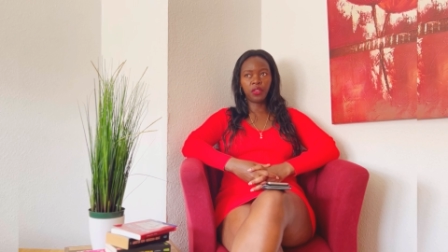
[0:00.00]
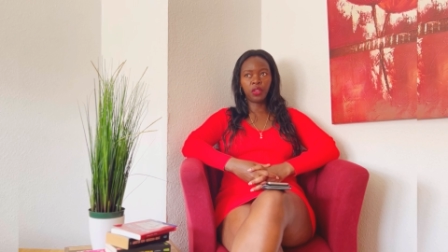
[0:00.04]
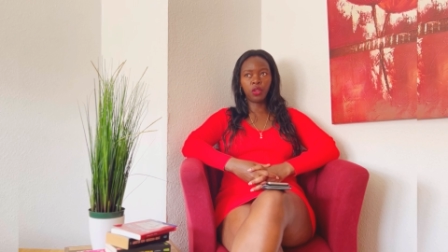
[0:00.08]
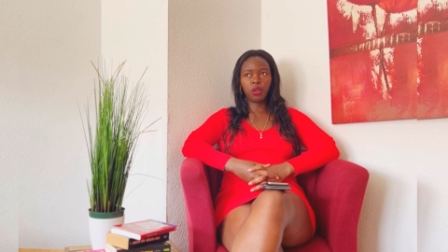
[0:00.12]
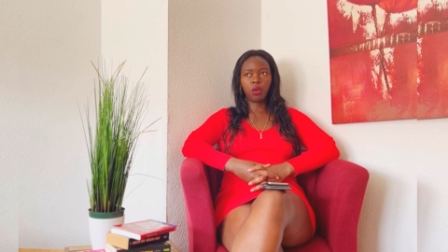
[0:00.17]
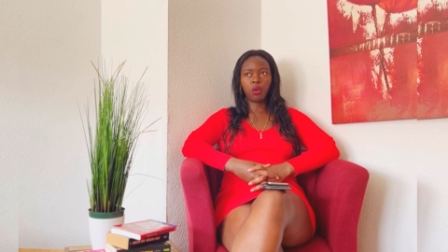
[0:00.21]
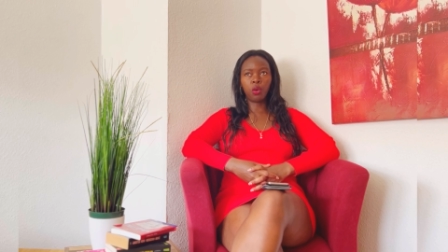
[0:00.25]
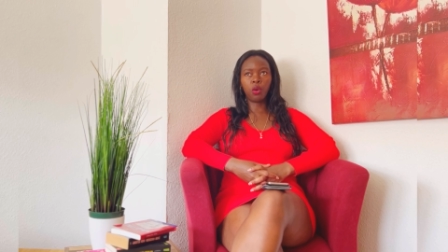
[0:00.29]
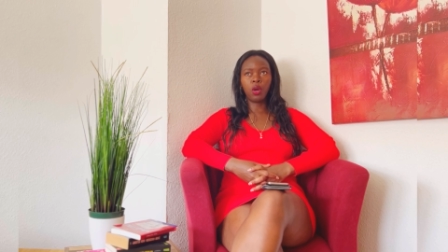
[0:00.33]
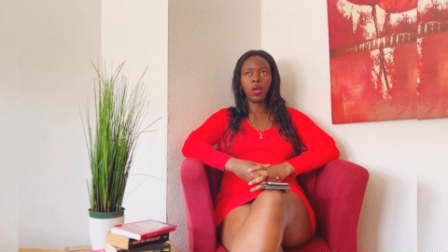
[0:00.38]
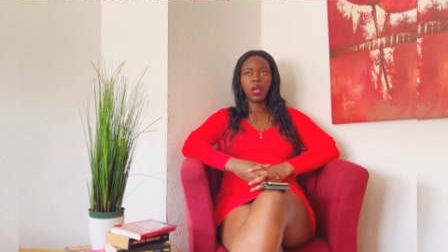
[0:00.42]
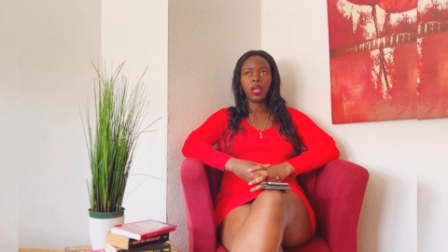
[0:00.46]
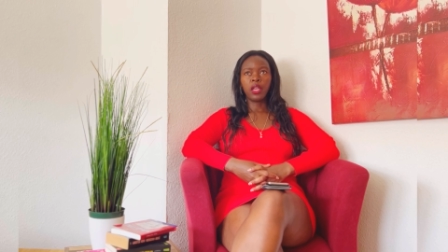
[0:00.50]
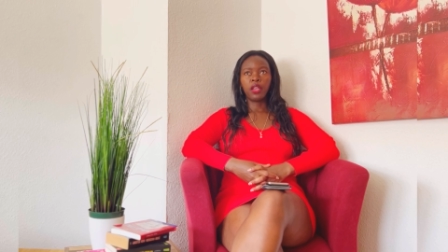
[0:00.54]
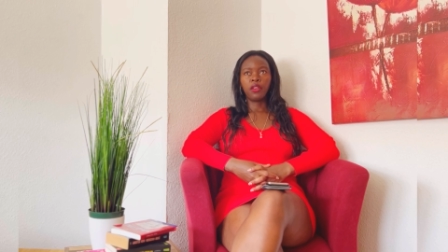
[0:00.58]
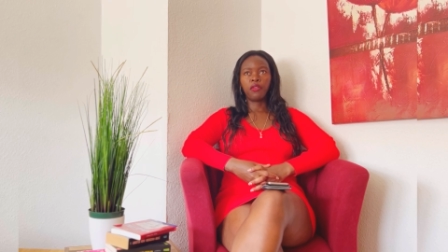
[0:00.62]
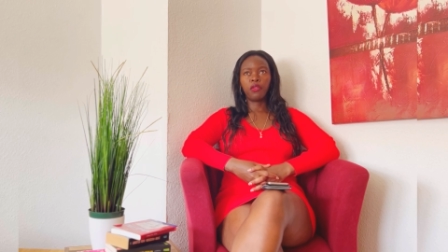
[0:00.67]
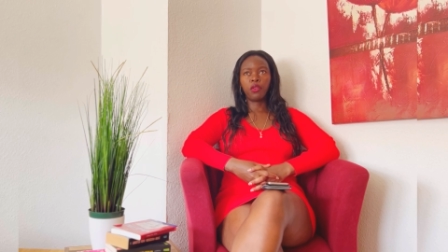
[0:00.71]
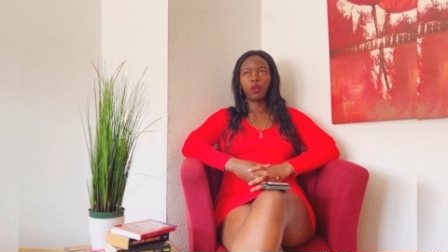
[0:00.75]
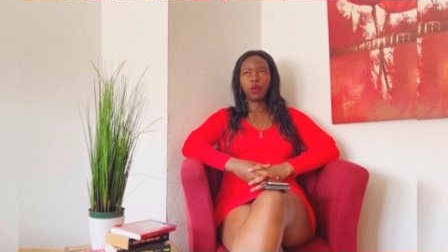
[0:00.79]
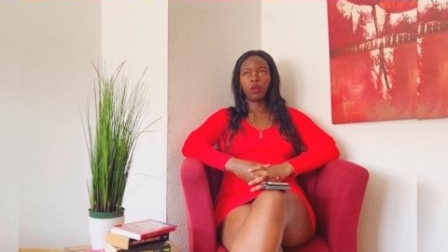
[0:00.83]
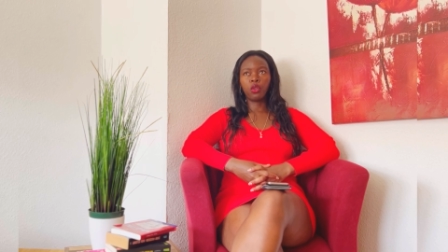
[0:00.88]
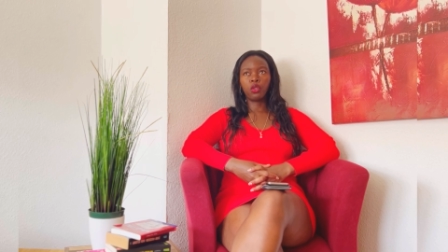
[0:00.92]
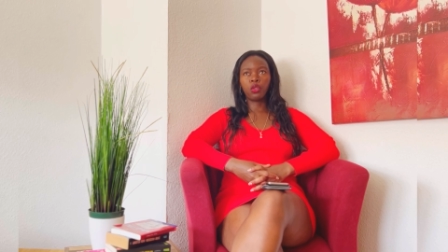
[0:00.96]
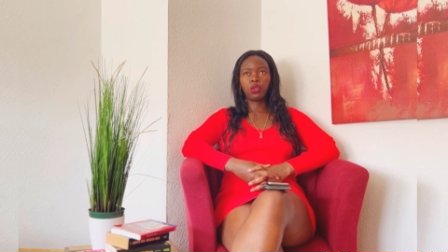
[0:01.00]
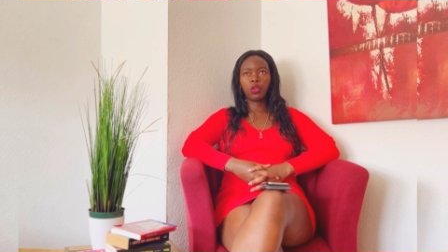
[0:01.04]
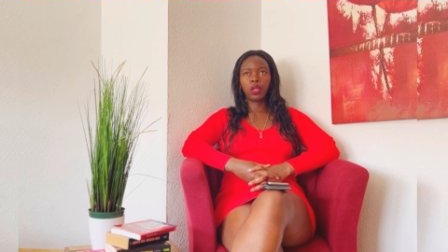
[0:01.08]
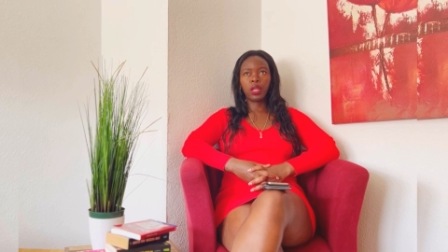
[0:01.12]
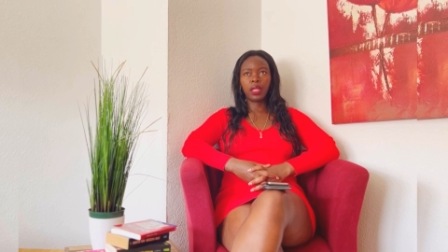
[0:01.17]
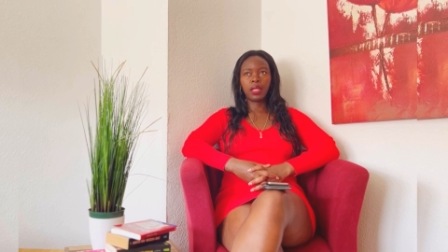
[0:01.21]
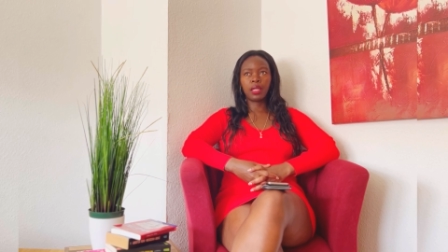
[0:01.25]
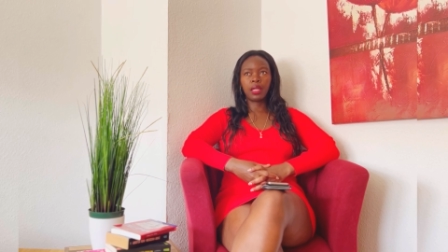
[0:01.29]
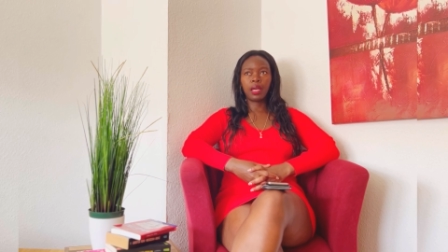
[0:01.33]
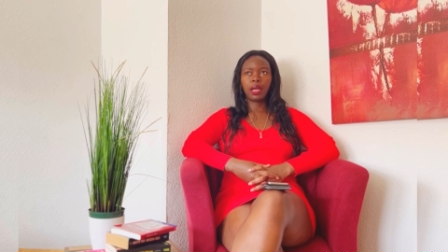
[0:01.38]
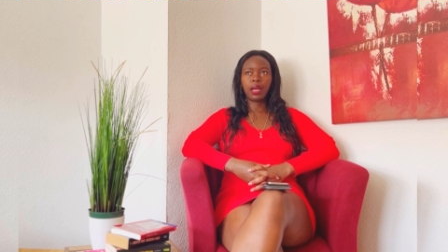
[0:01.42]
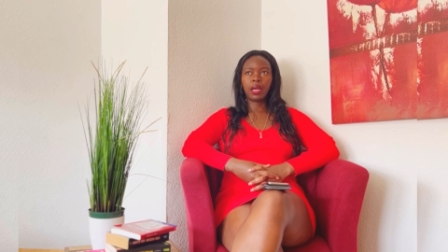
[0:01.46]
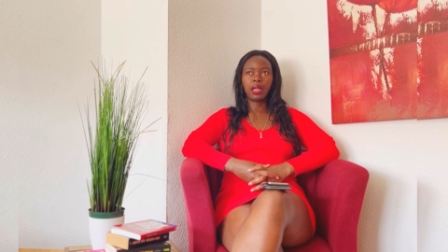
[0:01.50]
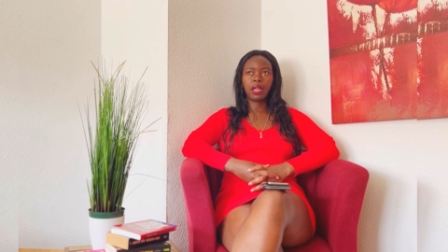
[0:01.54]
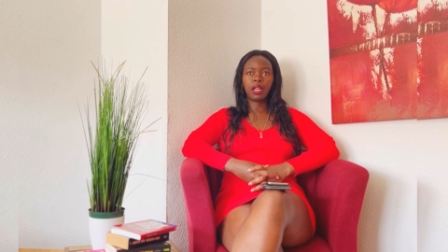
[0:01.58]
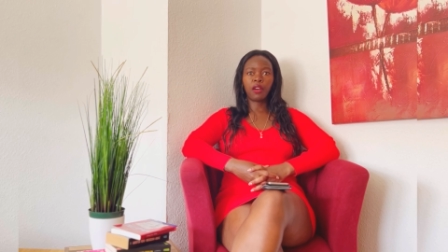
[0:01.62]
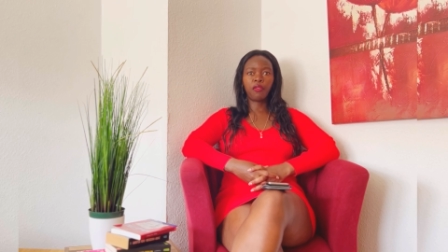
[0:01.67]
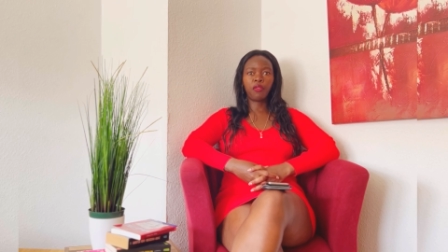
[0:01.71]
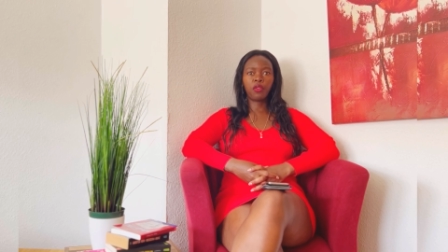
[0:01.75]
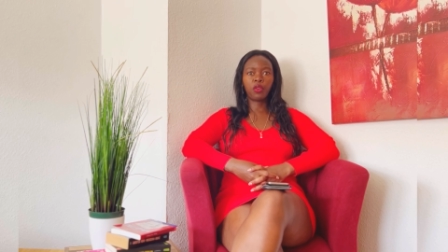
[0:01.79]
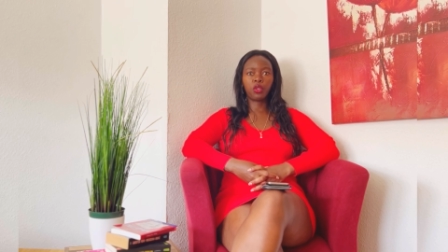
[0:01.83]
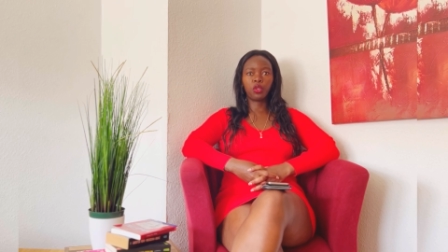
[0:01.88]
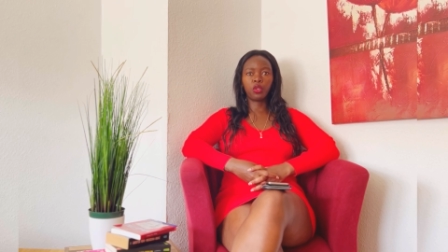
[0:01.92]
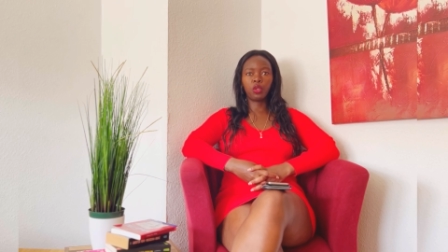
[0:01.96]
If you're going to get like an
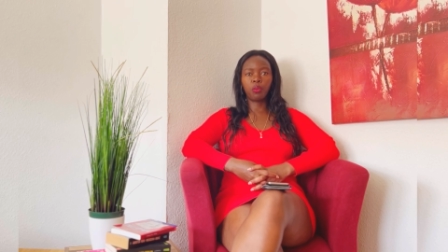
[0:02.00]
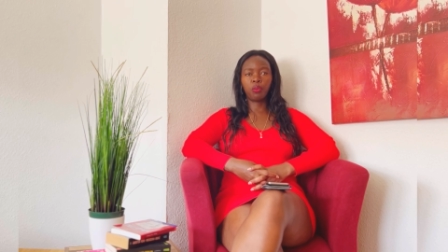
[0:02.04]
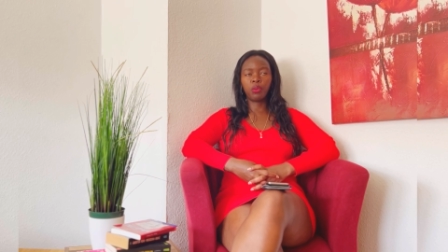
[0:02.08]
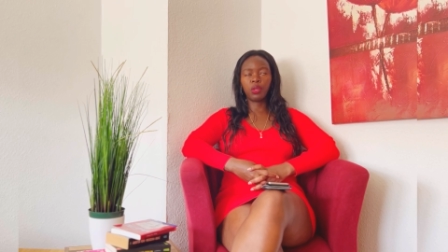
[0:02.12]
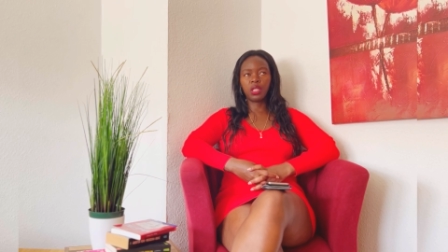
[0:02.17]
Afro shop,